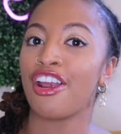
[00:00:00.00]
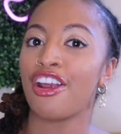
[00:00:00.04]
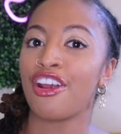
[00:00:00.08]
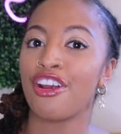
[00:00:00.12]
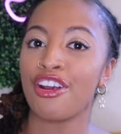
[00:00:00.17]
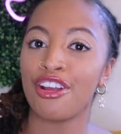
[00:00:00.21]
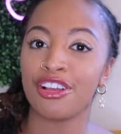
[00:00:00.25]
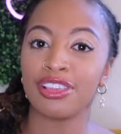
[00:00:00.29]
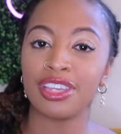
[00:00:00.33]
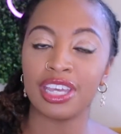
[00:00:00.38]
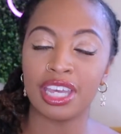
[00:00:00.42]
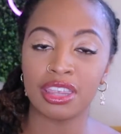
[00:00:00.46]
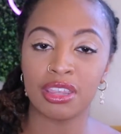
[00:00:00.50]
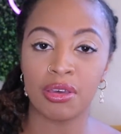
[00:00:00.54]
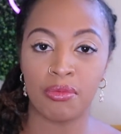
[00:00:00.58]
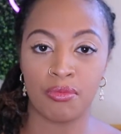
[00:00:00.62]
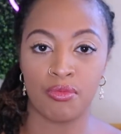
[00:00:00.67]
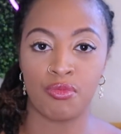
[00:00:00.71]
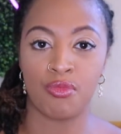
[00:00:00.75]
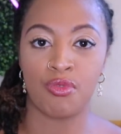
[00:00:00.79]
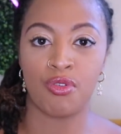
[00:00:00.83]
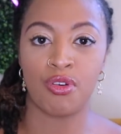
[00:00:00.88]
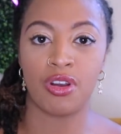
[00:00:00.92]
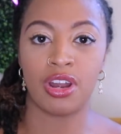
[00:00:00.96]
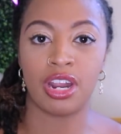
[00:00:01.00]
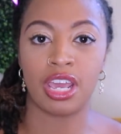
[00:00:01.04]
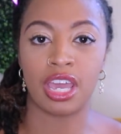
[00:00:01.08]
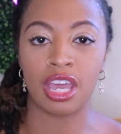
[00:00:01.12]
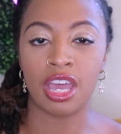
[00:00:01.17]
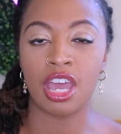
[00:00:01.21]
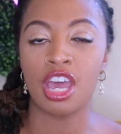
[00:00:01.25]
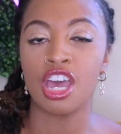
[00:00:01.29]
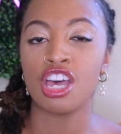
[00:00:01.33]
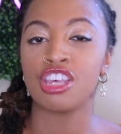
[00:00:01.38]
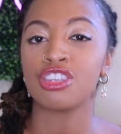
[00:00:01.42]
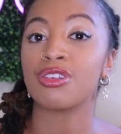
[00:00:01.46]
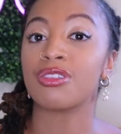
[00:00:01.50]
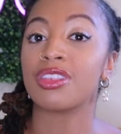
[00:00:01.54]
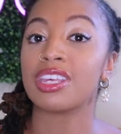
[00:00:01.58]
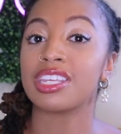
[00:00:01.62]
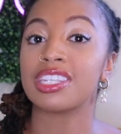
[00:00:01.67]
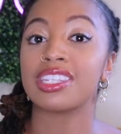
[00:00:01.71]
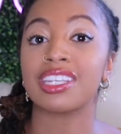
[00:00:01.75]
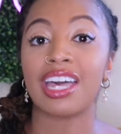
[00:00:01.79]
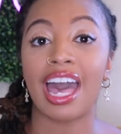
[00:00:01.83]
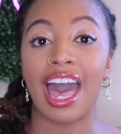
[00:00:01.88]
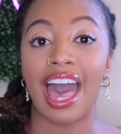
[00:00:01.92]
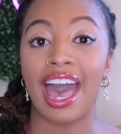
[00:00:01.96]
early in the morning so
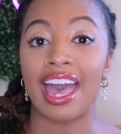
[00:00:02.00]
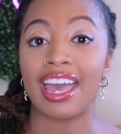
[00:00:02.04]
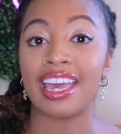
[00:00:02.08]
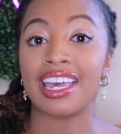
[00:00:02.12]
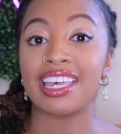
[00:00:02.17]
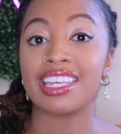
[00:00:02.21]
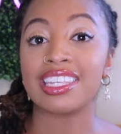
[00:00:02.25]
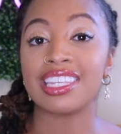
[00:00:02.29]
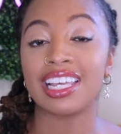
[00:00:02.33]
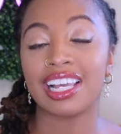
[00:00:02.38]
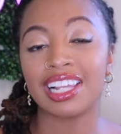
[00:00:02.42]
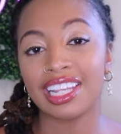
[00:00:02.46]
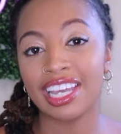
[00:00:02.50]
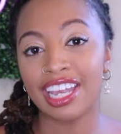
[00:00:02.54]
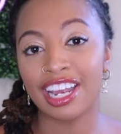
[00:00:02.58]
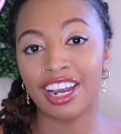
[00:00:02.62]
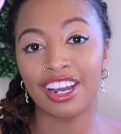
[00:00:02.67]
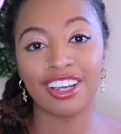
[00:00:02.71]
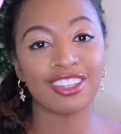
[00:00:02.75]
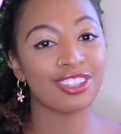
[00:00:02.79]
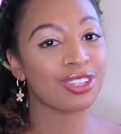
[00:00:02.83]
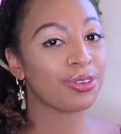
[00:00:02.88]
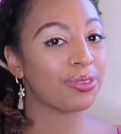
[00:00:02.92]
the sky is clear,